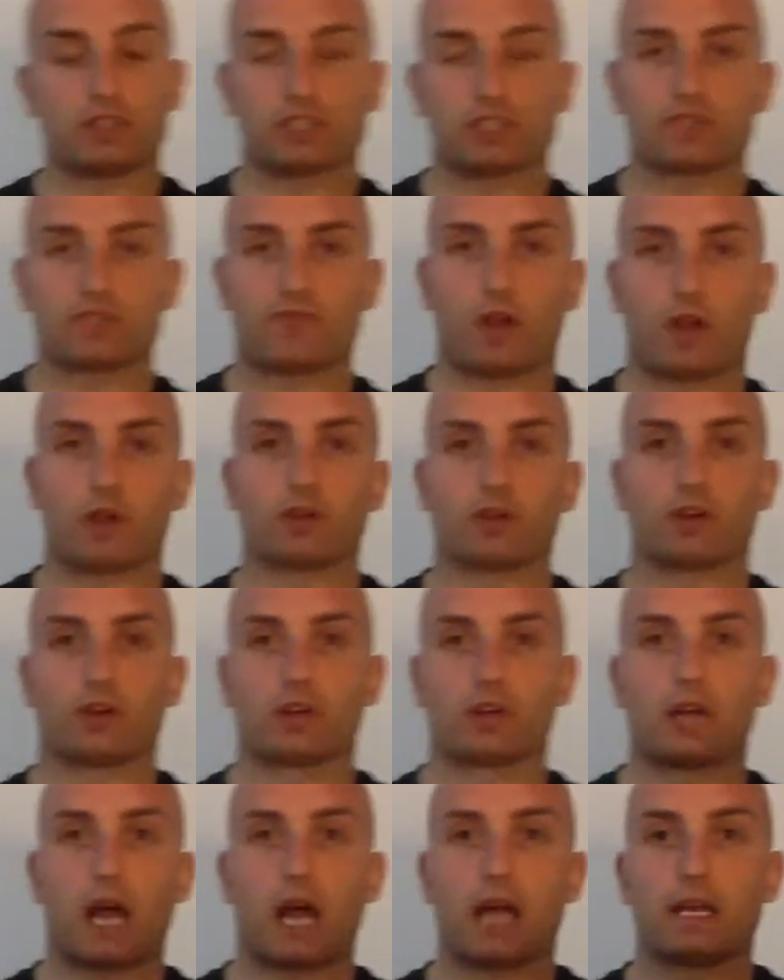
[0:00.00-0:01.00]
just follow
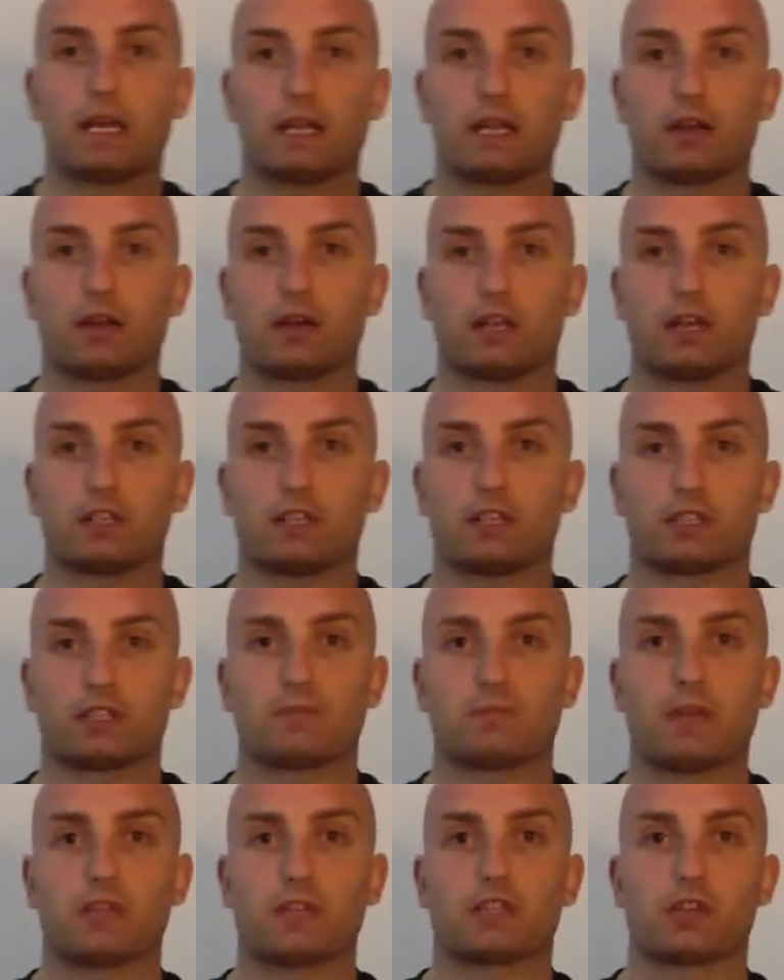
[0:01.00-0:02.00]
your guide here and just
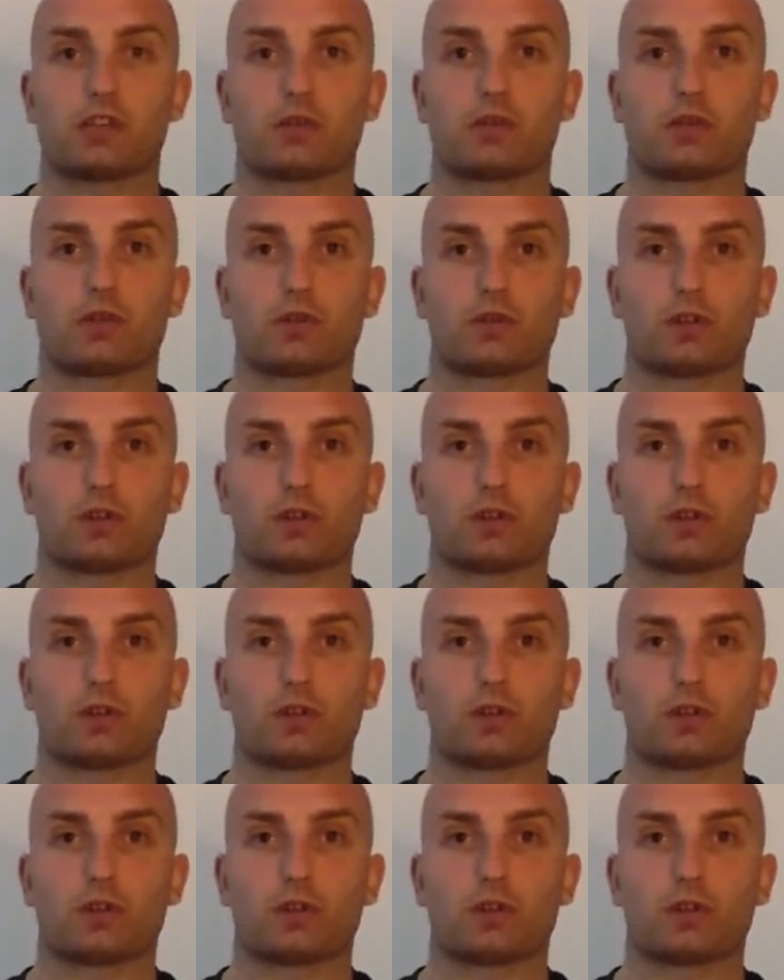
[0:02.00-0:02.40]
make sure you really,